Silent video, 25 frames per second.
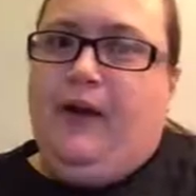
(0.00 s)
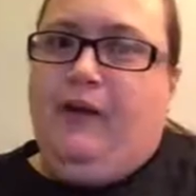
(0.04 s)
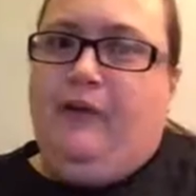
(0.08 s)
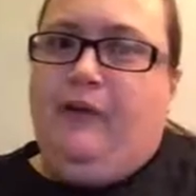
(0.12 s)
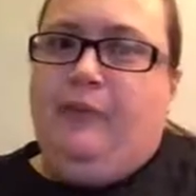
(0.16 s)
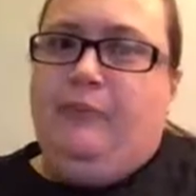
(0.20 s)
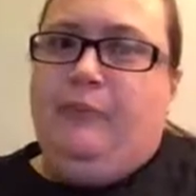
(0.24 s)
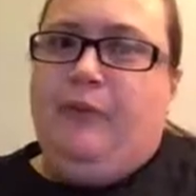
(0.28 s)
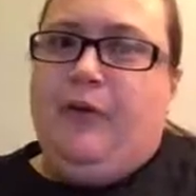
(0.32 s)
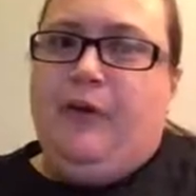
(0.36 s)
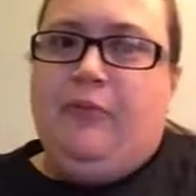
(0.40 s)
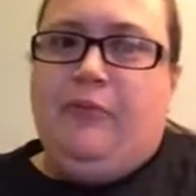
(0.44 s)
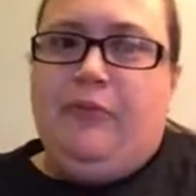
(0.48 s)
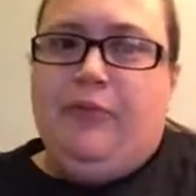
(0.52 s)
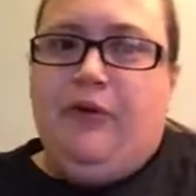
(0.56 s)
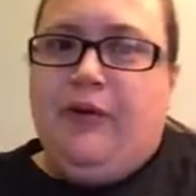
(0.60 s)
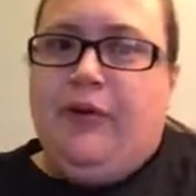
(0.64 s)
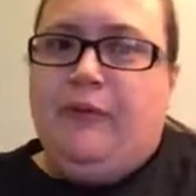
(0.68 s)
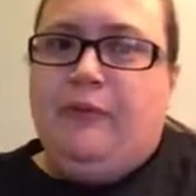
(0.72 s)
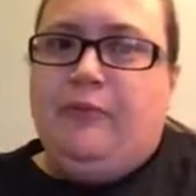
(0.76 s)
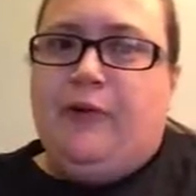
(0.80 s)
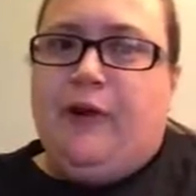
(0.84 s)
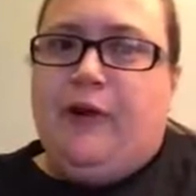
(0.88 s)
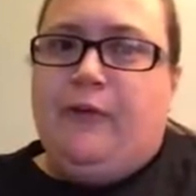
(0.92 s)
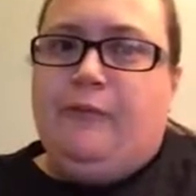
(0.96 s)
area, but I
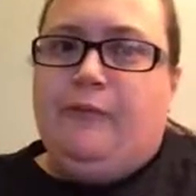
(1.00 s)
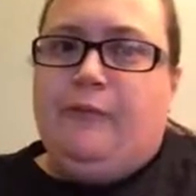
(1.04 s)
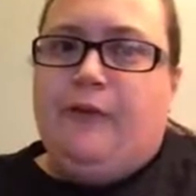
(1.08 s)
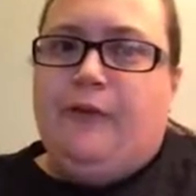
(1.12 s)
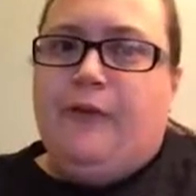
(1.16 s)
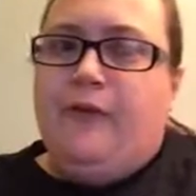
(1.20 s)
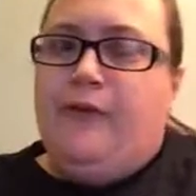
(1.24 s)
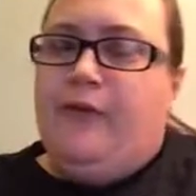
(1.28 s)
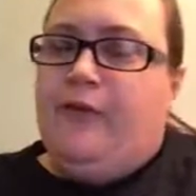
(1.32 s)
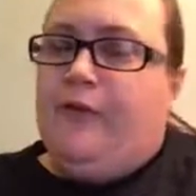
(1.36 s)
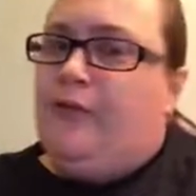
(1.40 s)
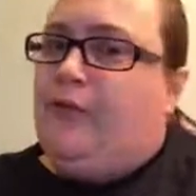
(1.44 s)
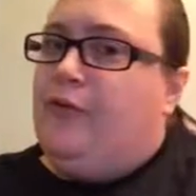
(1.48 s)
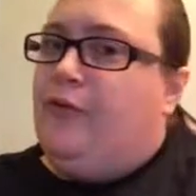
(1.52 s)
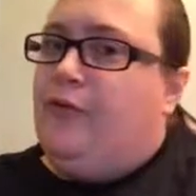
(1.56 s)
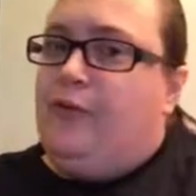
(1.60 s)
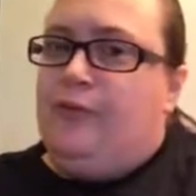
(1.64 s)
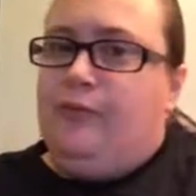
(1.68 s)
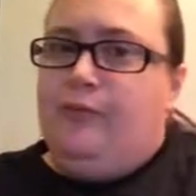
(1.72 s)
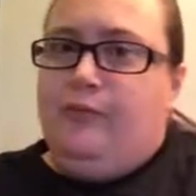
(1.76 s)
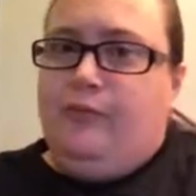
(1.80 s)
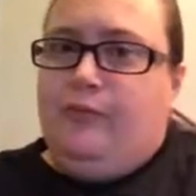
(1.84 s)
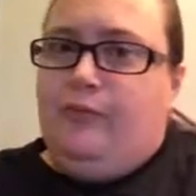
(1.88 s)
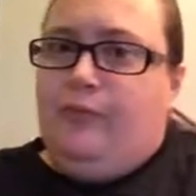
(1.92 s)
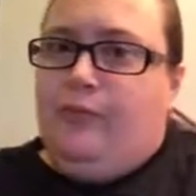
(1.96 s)
really want one of those
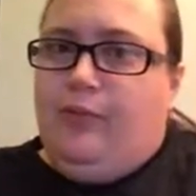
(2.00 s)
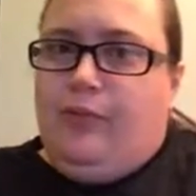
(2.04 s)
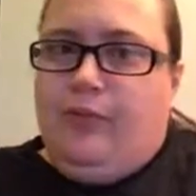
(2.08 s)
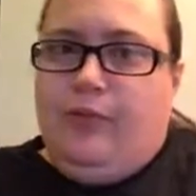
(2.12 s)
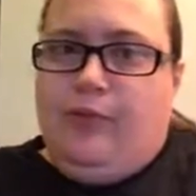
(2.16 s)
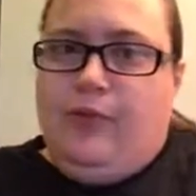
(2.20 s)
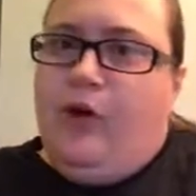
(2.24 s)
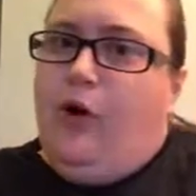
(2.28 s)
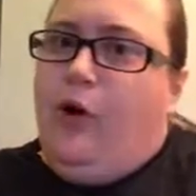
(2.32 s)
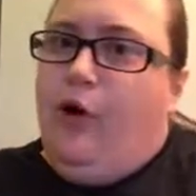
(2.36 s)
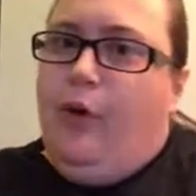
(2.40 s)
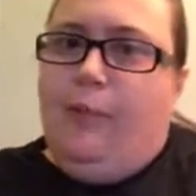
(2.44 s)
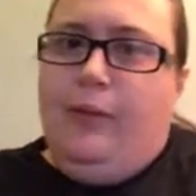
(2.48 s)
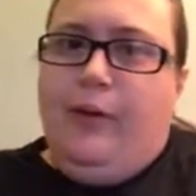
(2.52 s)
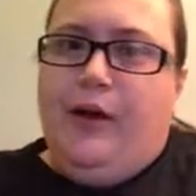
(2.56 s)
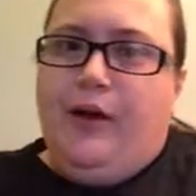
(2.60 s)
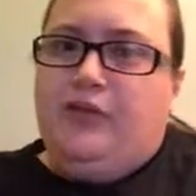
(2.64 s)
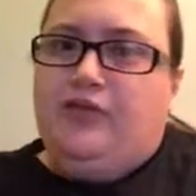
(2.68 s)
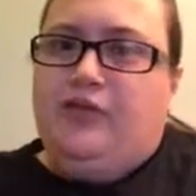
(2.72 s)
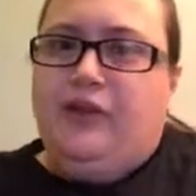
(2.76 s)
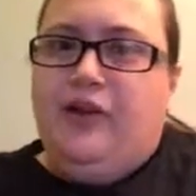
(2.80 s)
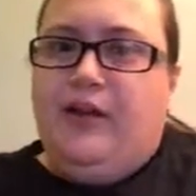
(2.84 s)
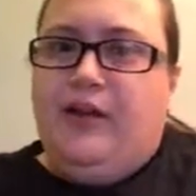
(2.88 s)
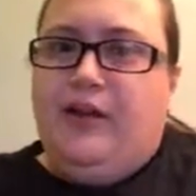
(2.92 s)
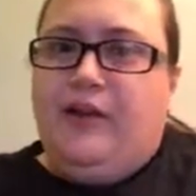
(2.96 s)
hole
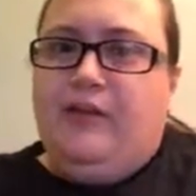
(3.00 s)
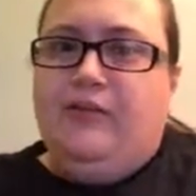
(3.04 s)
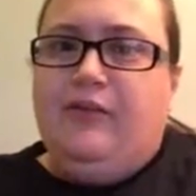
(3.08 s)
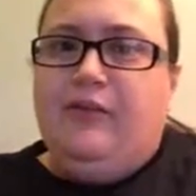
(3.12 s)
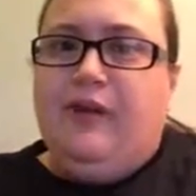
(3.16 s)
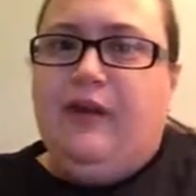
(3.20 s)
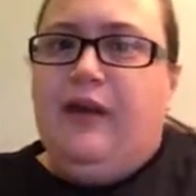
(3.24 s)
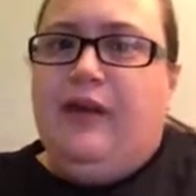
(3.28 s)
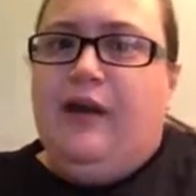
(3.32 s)
punches,